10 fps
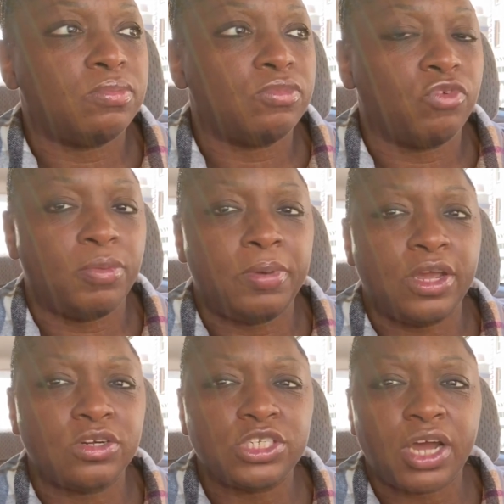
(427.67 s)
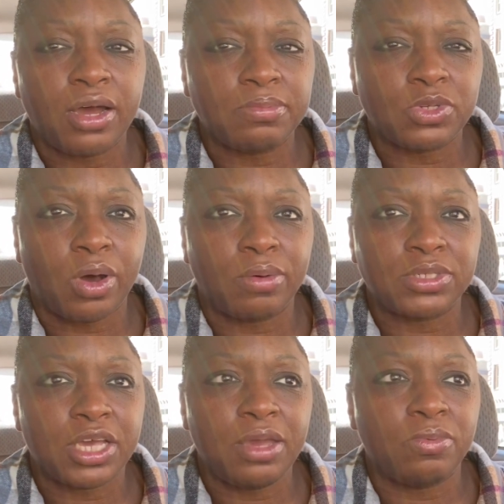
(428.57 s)
repair shop, so I
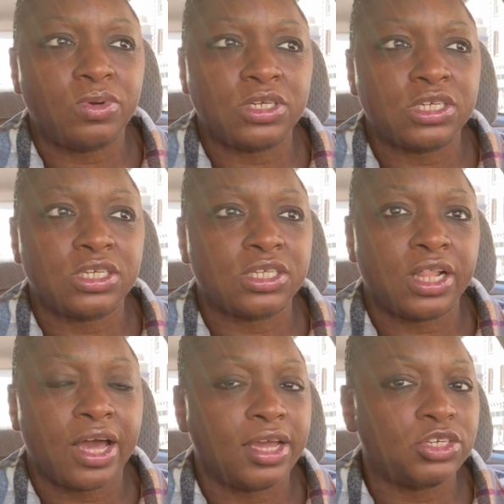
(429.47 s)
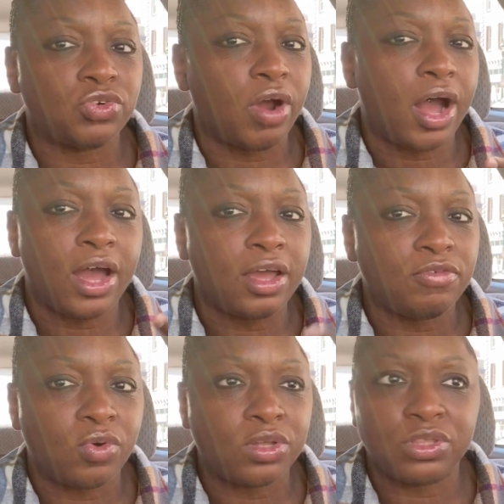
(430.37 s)
was able to just like
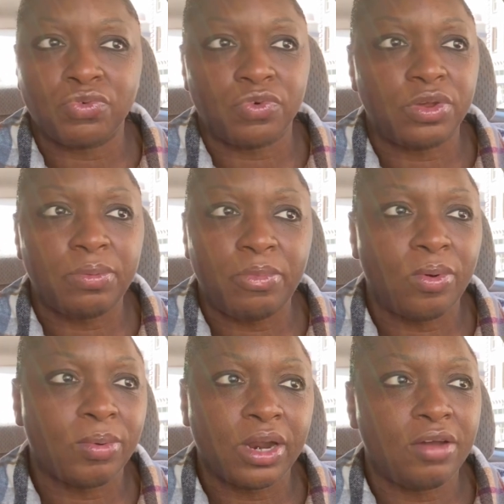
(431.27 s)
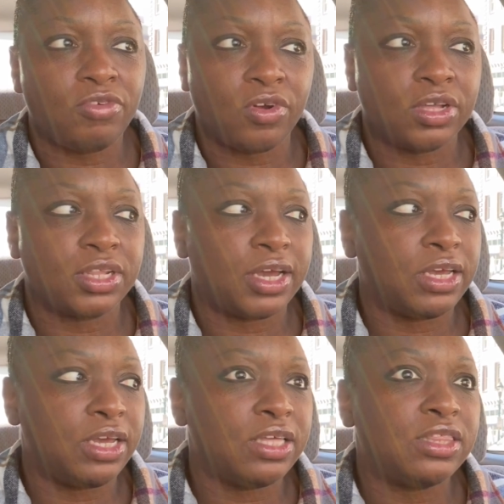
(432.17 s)
drive on the rim or whatever and
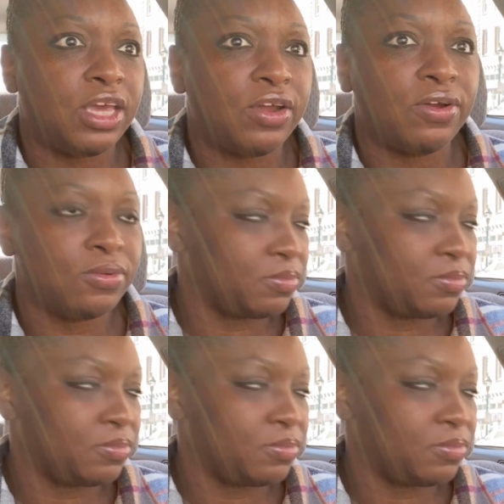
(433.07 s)
like get there.